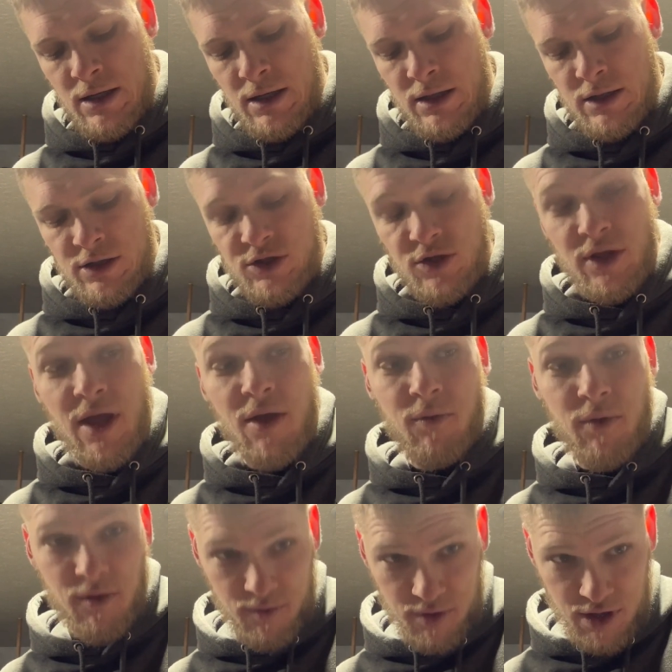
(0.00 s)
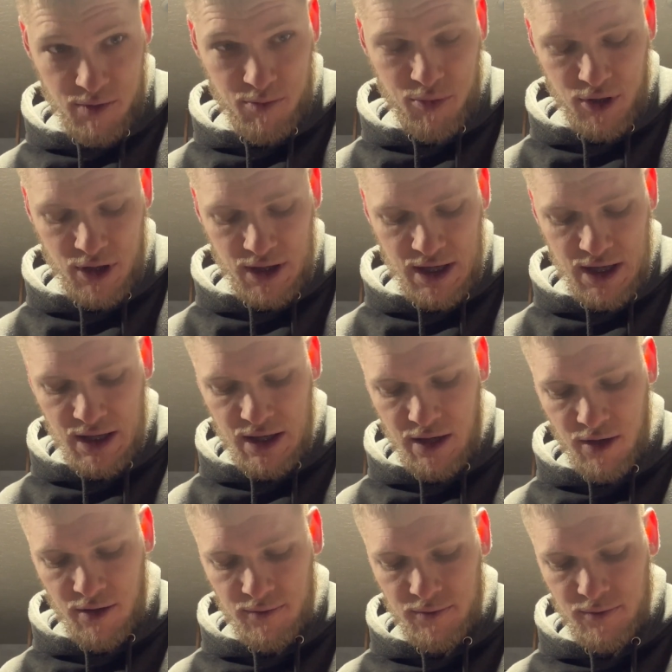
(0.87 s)
so that way when you put it in
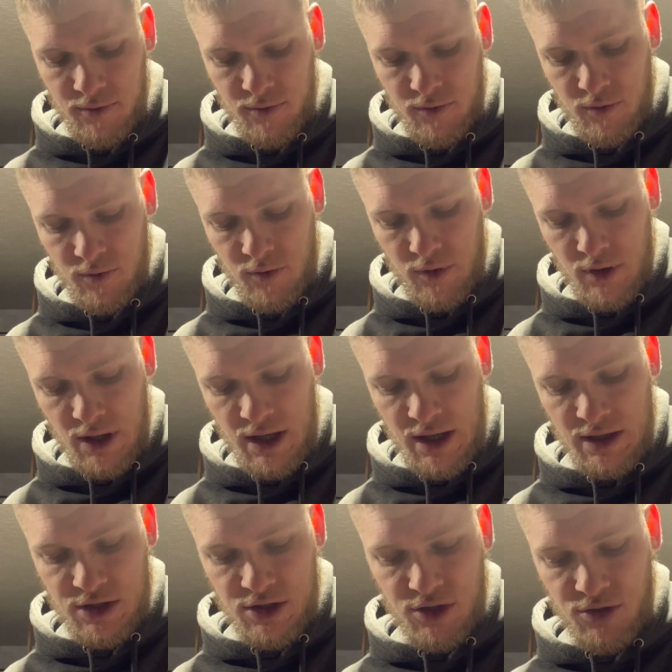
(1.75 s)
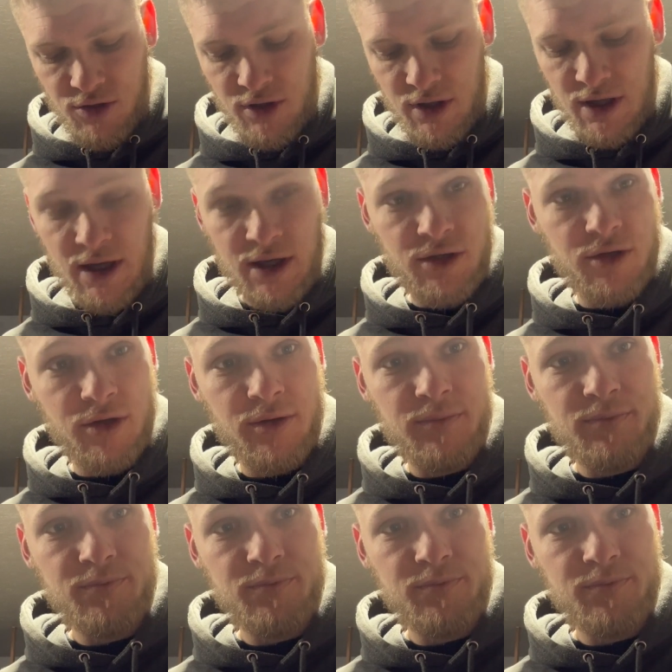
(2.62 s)
there into your connector,